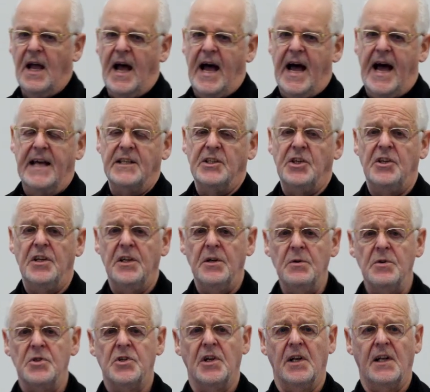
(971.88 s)
And
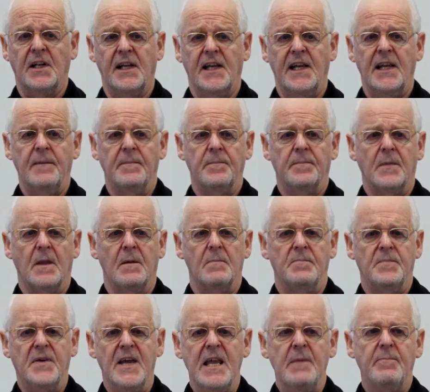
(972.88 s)
usually,
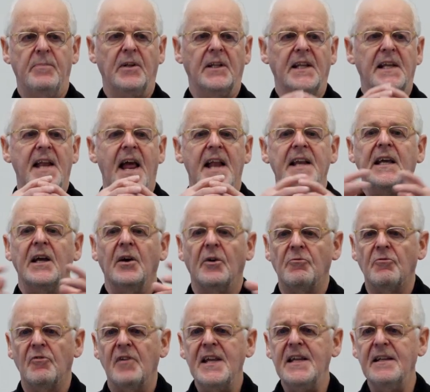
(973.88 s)
people in any
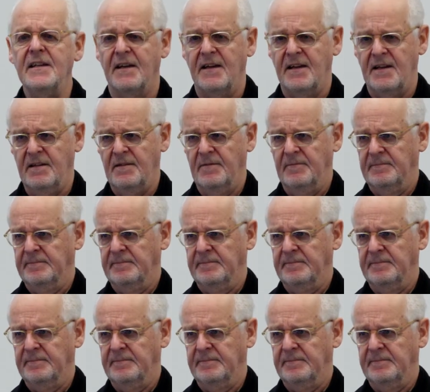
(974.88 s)
arena